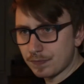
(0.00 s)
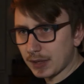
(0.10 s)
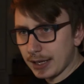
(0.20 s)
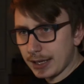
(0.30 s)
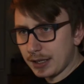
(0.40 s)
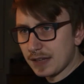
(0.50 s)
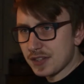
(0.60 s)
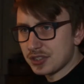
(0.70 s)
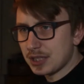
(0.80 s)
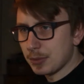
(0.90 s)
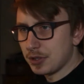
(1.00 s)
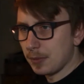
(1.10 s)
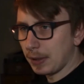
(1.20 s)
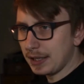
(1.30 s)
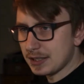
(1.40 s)
Hannah gives a statement to the
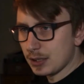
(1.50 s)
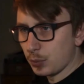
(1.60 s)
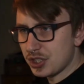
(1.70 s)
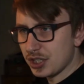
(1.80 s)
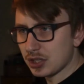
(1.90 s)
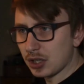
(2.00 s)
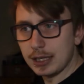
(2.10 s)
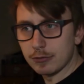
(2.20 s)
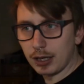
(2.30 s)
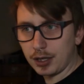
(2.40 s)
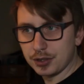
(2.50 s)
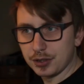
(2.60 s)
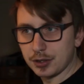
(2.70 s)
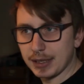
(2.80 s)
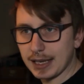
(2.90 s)
police in which she is clearly reluctant to
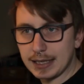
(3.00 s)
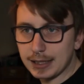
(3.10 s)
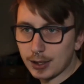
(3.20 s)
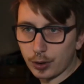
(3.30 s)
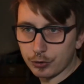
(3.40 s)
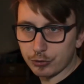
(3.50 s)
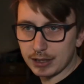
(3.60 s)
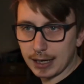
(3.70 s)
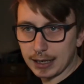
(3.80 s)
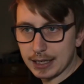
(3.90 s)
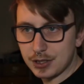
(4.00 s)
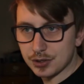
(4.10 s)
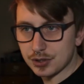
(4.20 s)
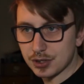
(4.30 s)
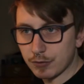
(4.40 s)
make any concrete
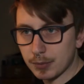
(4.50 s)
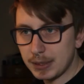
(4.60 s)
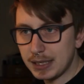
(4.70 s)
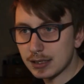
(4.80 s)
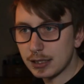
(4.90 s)
allegations and repeatedly